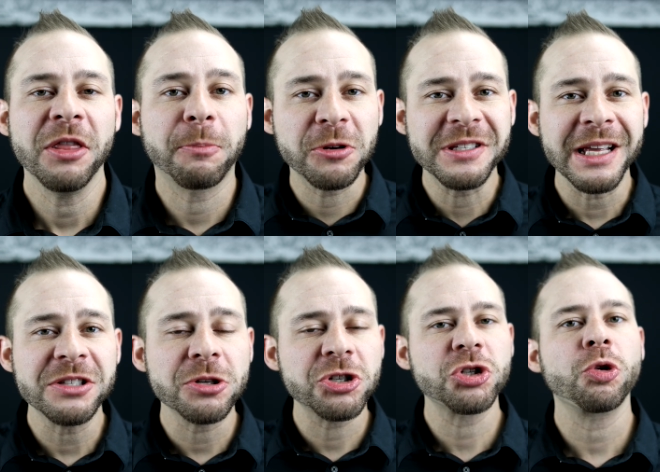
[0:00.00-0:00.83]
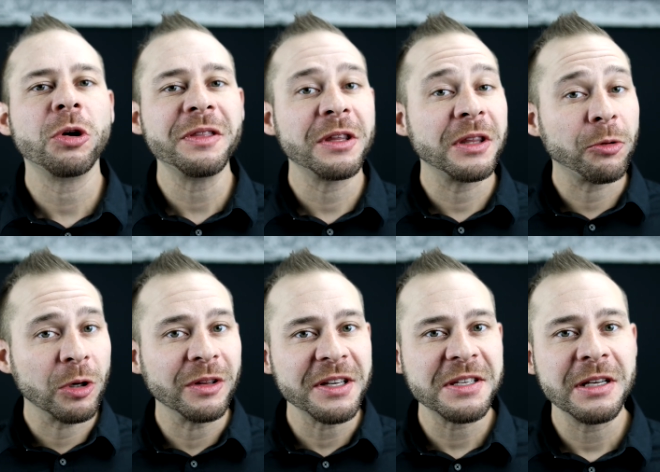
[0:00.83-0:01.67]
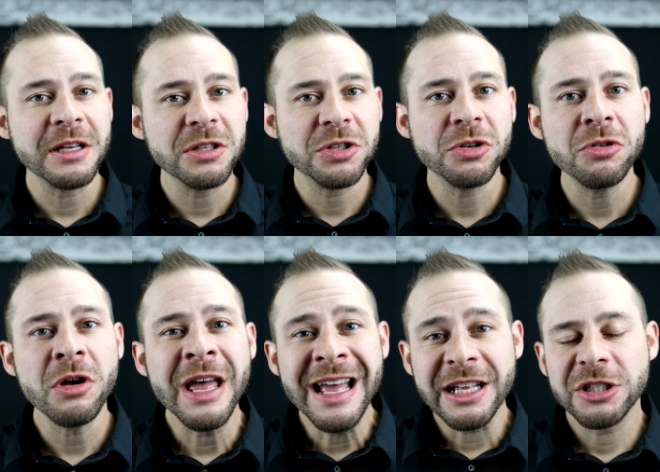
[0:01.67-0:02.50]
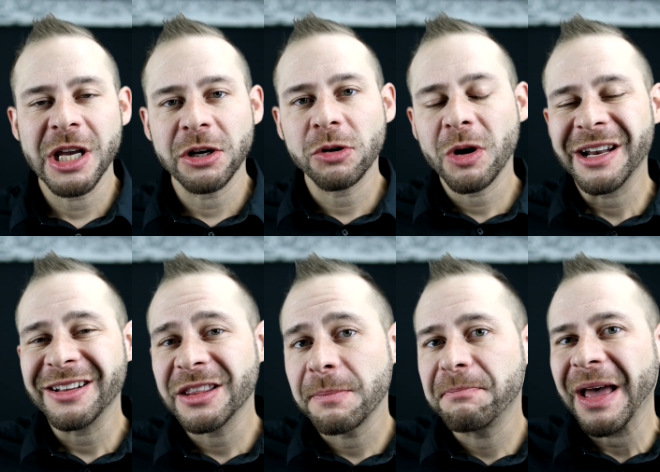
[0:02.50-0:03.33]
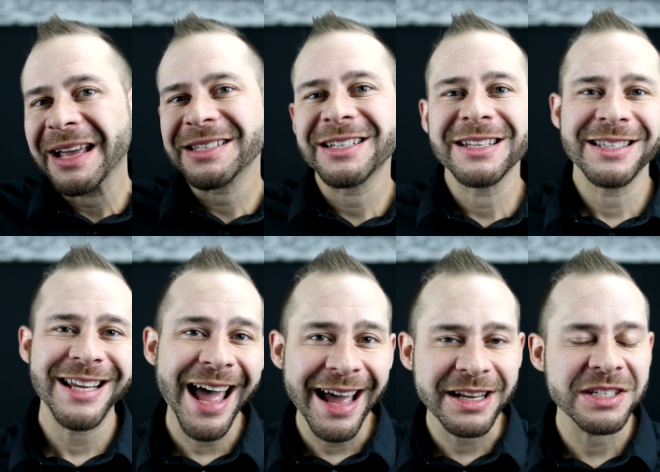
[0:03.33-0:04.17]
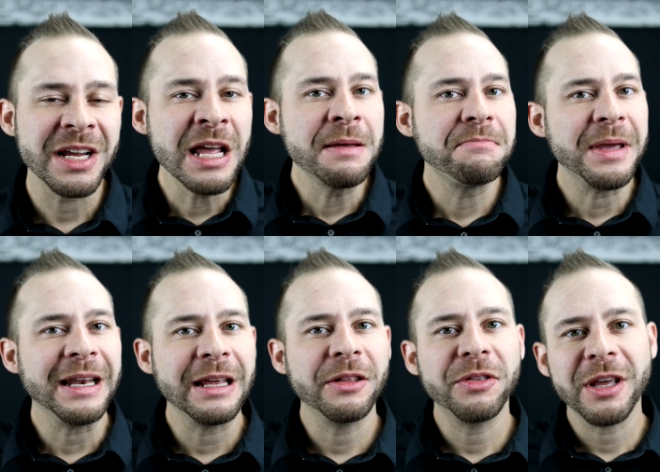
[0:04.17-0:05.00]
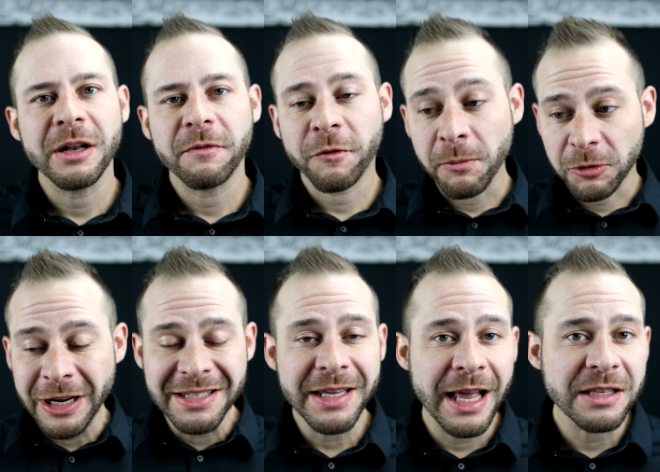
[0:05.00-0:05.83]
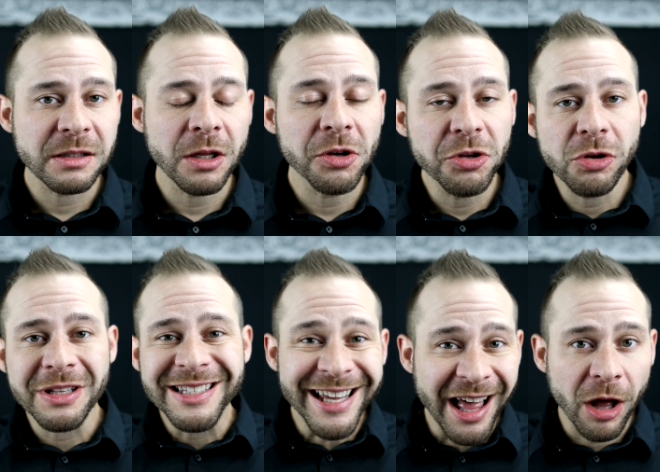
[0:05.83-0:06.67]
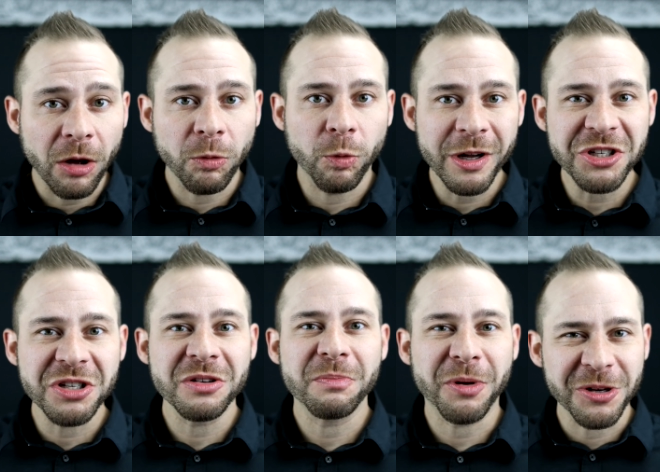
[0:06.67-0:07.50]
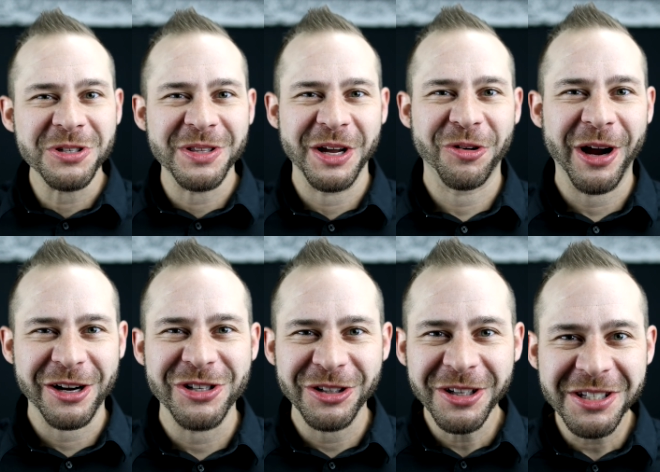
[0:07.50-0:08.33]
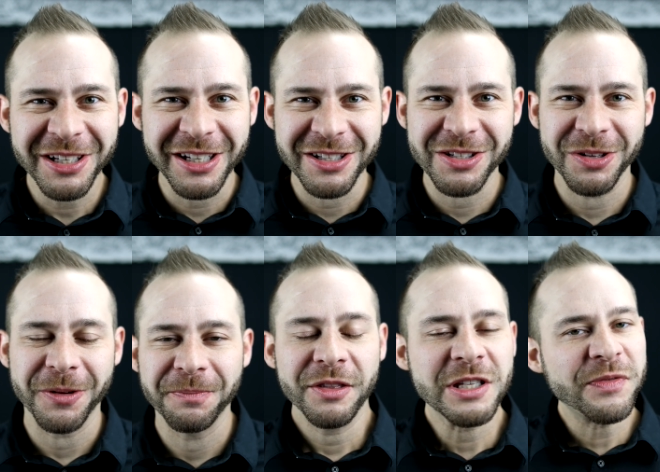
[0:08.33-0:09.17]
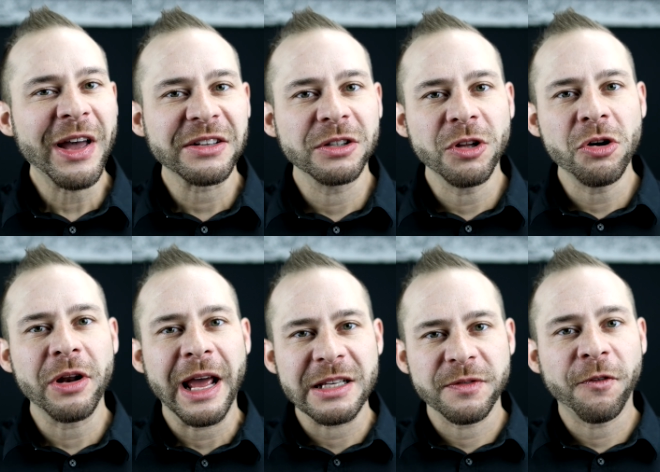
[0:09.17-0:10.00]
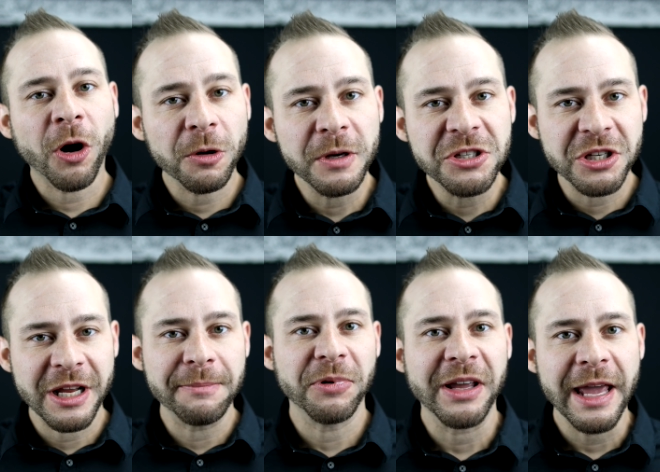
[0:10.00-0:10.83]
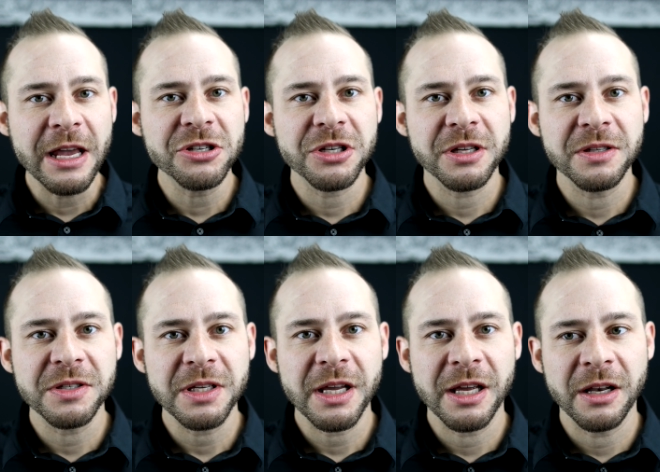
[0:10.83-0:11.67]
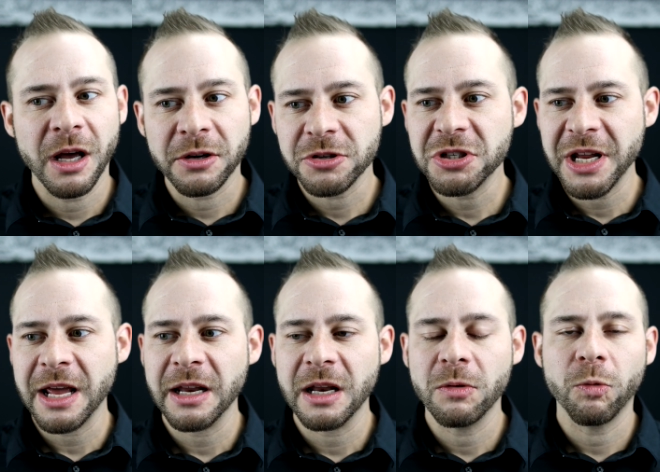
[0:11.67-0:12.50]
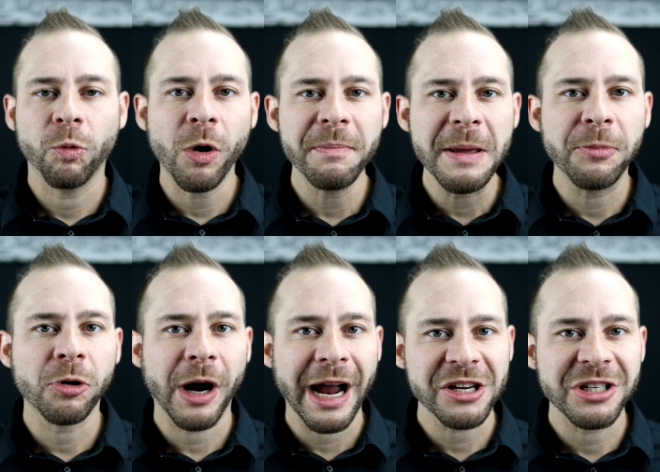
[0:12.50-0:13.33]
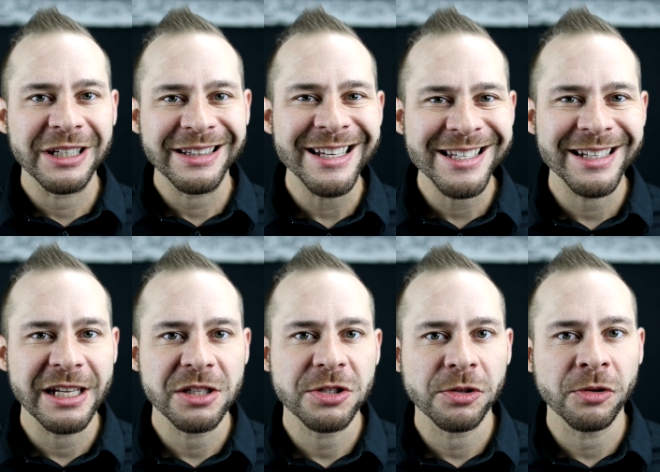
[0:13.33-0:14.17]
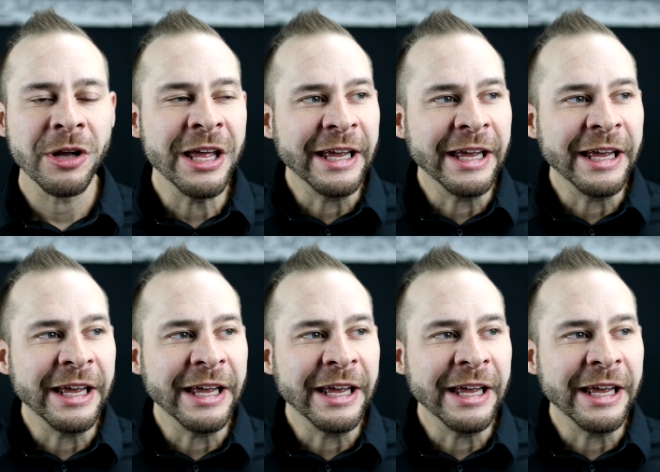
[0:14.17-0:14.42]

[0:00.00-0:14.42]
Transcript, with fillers: The presenter's story that they were listening to generated the best text, meaning that from brain scans alone, you could tell which person they were actually listening to. This fact alone has far reaching implications in understanding what people are actually listening to,